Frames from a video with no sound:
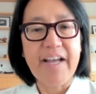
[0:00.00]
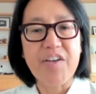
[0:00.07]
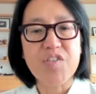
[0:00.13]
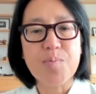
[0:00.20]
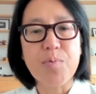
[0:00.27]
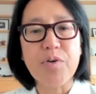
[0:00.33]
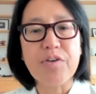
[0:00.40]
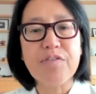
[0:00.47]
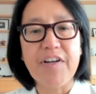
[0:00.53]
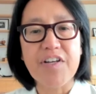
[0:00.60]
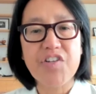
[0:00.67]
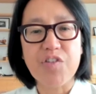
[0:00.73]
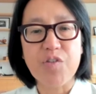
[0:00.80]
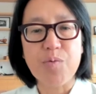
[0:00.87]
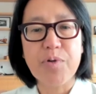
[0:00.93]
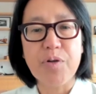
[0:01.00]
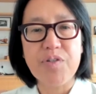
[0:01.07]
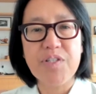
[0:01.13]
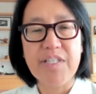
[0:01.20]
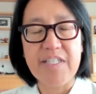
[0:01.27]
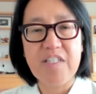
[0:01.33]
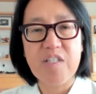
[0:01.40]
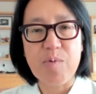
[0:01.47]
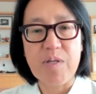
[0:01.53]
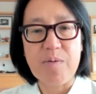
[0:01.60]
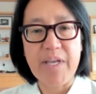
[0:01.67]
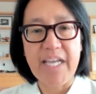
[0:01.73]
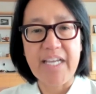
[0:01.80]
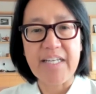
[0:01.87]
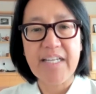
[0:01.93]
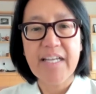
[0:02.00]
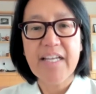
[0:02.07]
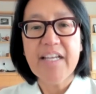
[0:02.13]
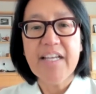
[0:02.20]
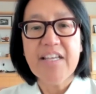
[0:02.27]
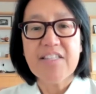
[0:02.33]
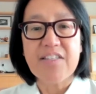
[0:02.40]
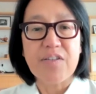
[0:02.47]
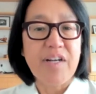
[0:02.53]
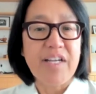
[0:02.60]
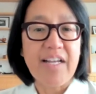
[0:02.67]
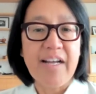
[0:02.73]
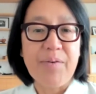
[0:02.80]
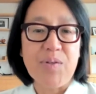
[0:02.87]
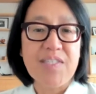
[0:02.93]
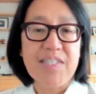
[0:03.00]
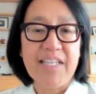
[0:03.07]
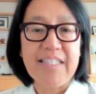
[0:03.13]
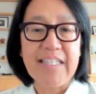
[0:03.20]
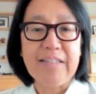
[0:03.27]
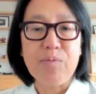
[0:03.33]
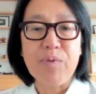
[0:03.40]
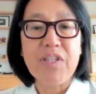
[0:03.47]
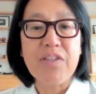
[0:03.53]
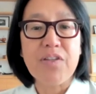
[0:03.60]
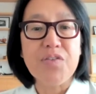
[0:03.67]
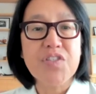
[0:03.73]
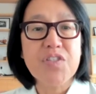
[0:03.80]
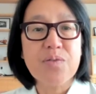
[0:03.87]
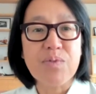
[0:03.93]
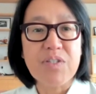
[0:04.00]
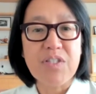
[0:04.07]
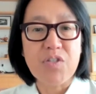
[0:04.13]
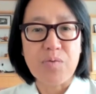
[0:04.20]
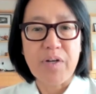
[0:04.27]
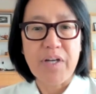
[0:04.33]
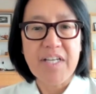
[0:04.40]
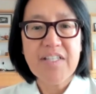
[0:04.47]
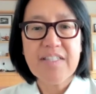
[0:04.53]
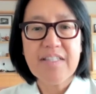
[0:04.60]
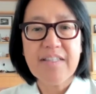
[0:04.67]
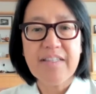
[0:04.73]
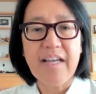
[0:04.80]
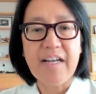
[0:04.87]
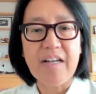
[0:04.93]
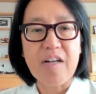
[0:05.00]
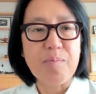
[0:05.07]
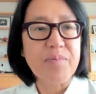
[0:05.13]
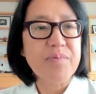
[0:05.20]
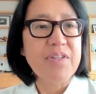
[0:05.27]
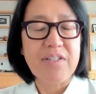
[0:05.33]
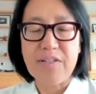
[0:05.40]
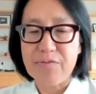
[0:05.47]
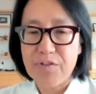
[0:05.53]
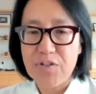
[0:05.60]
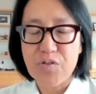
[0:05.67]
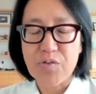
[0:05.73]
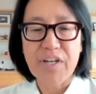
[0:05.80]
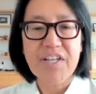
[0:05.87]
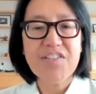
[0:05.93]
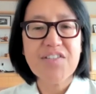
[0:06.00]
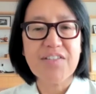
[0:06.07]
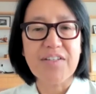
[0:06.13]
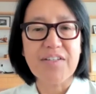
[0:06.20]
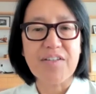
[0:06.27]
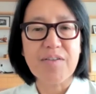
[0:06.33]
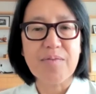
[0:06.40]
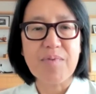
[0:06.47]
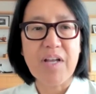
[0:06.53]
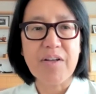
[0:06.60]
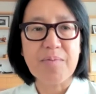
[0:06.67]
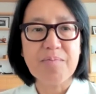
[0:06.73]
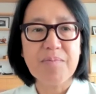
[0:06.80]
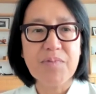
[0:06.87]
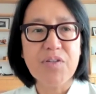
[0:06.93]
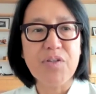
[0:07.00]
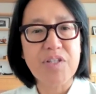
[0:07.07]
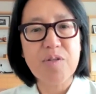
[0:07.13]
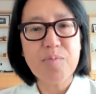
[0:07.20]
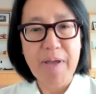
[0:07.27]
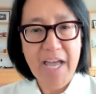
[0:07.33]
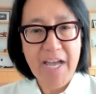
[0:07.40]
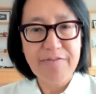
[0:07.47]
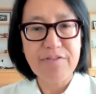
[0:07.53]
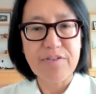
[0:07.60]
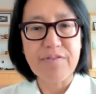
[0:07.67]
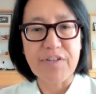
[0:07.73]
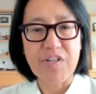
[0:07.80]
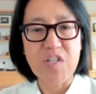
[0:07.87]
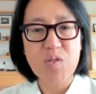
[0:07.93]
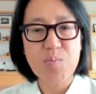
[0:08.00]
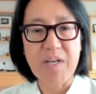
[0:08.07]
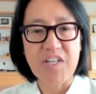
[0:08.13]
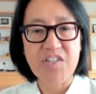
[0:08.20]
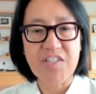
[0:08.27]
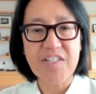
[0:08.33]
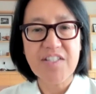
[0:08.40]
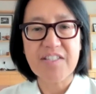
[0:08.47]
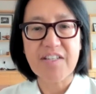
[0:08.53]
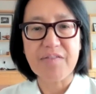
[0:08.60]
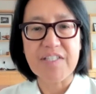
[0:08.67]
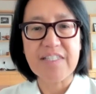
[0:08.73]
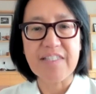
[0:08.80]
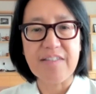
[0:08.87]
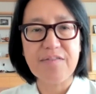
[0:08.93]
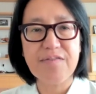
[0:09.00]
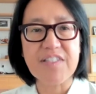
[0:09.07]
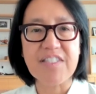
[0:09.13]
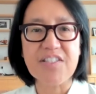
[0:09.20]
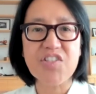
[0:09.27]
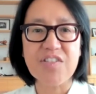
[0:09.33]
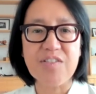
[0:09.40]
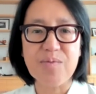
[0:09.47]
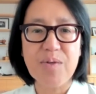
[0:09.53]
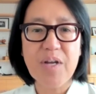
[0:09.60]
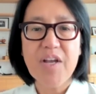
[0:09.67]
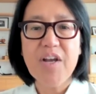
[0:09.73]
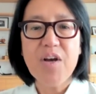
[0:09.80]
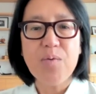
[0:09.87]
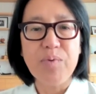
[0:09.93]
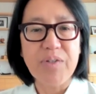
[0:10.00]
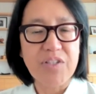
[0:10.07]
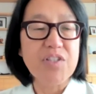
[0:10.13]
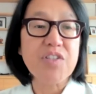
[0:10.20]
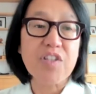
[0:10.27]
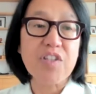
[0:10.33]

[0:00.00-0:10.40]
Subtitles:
and allows more functional protein to be made. So I would say that with those three drugs, the different drugs are good and bad for various patients. Obviously, the physician will